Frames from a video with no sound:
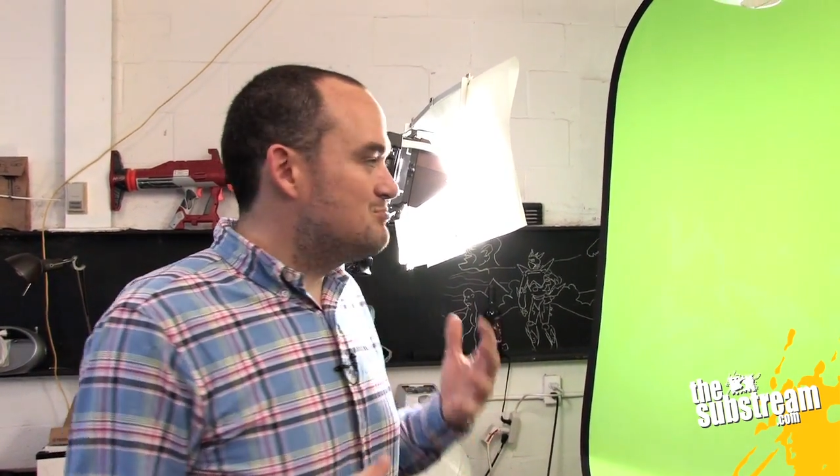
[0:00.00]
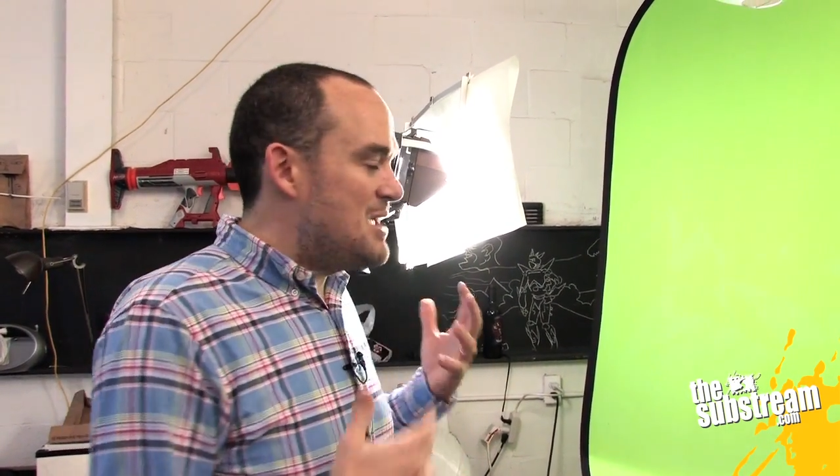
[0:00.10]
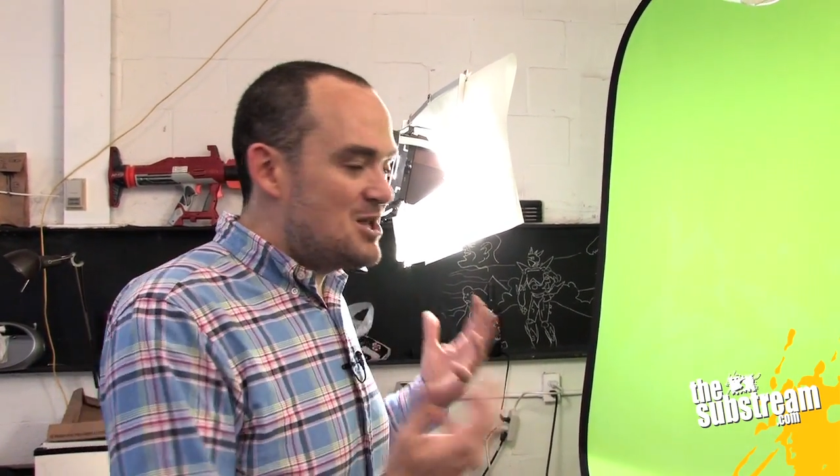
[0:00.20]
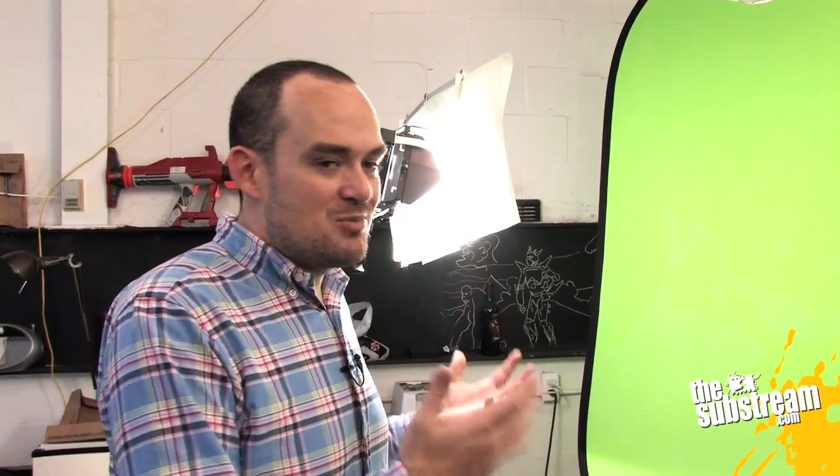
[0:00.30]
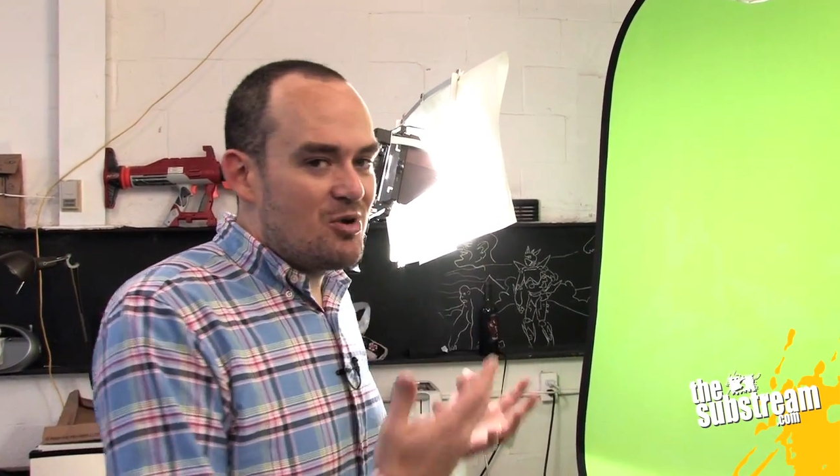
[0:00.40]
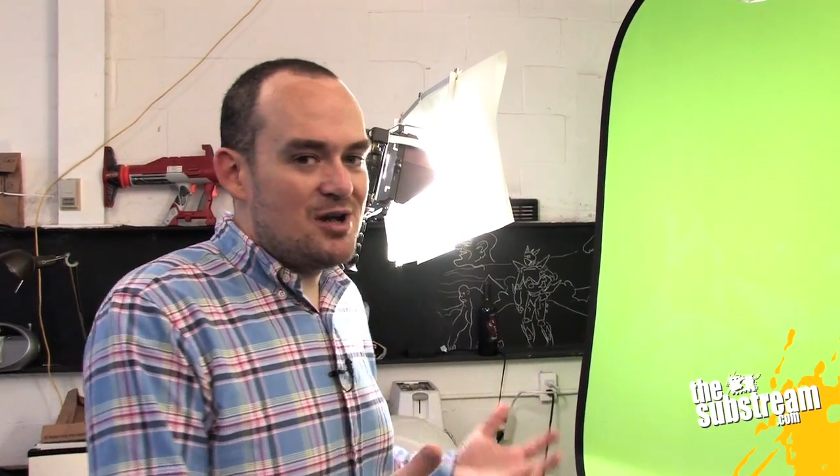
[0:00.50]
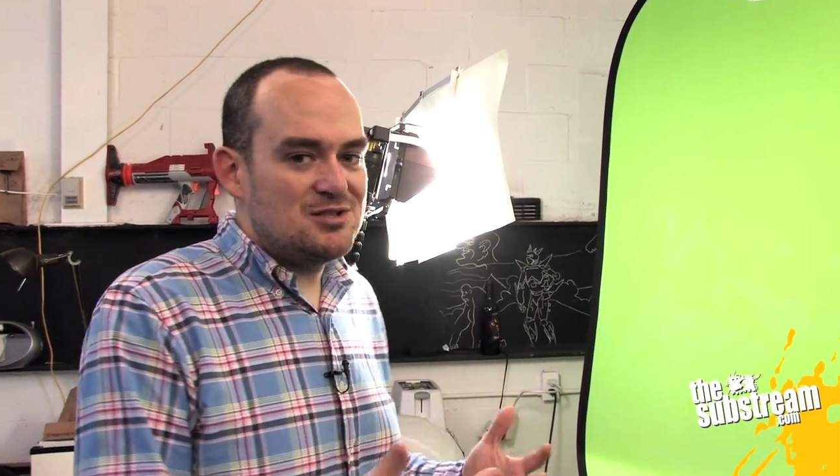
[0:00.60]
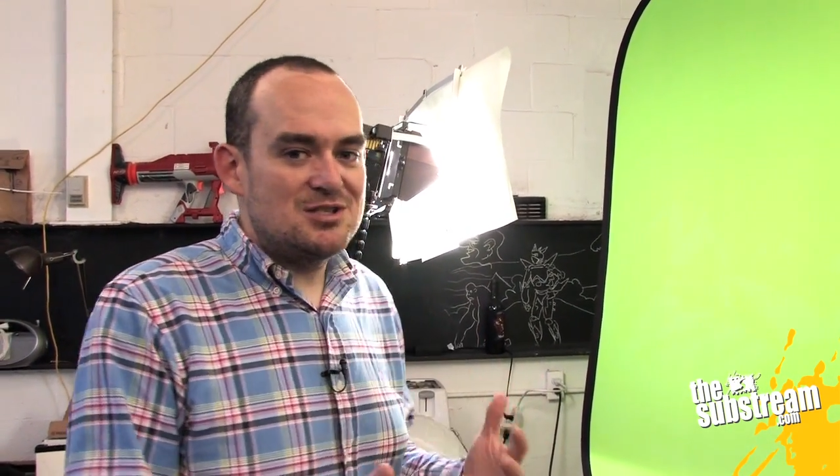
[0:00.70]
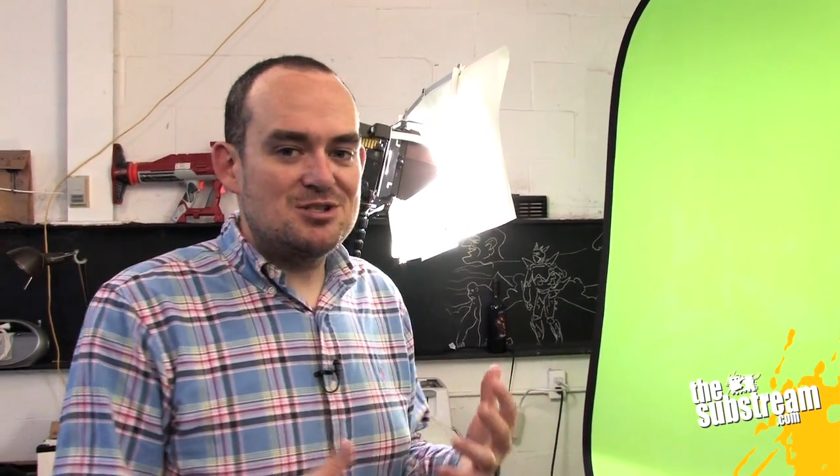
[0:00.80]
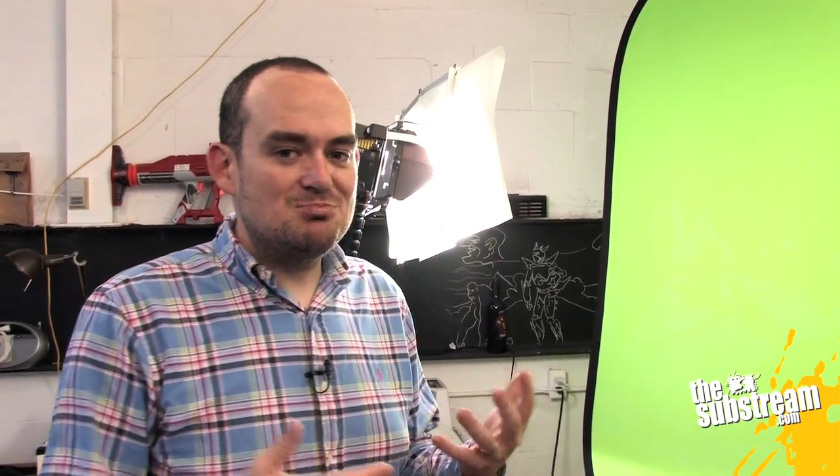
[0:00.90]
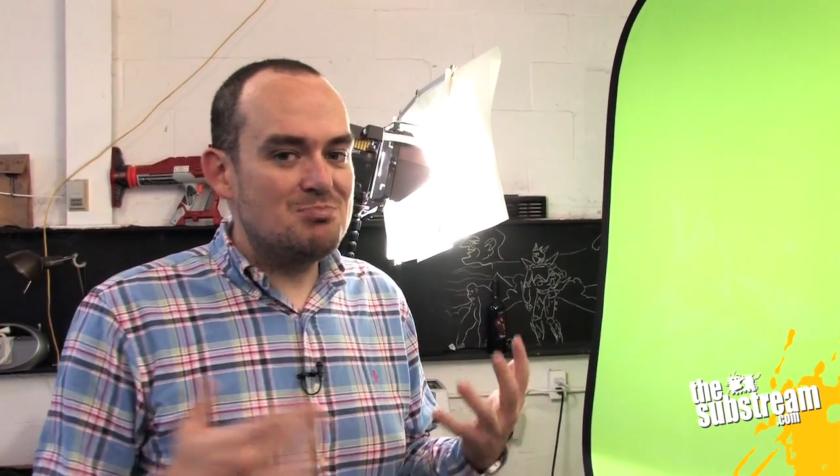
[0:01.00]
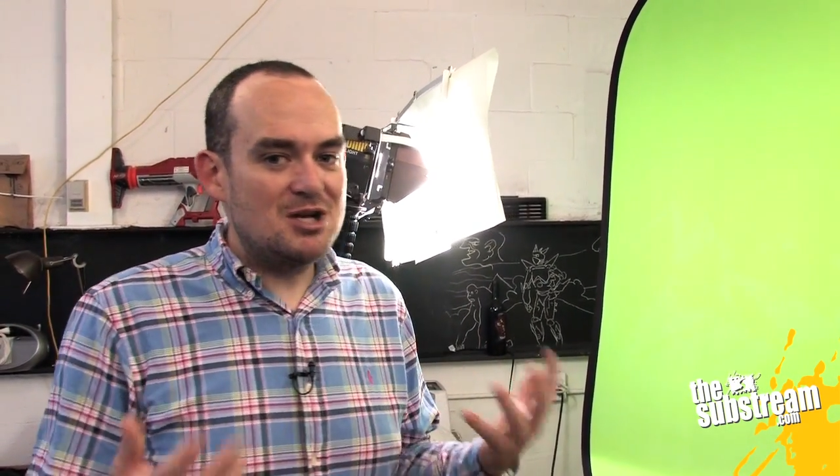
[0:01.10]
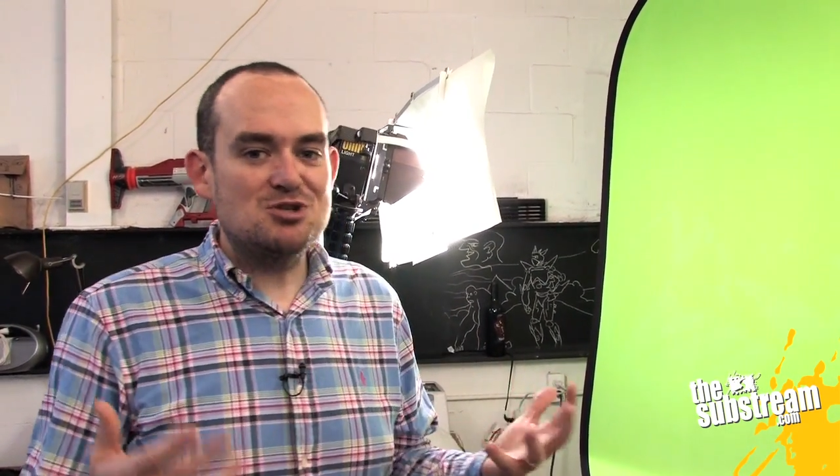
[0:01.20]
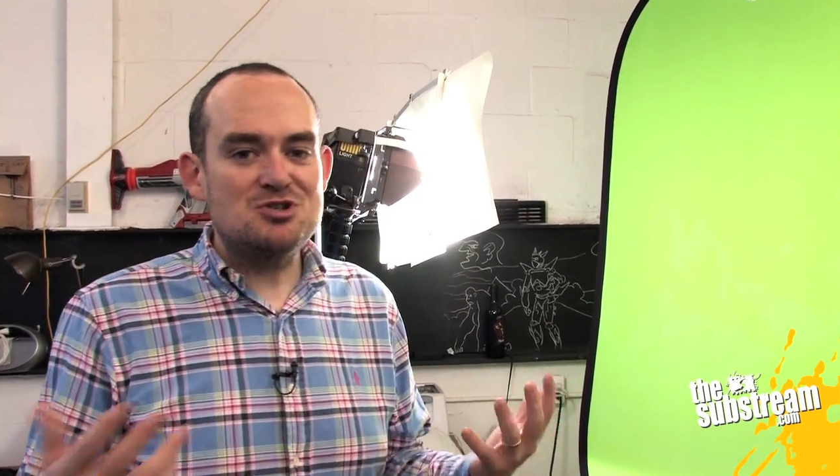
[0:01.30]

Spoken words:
make the process much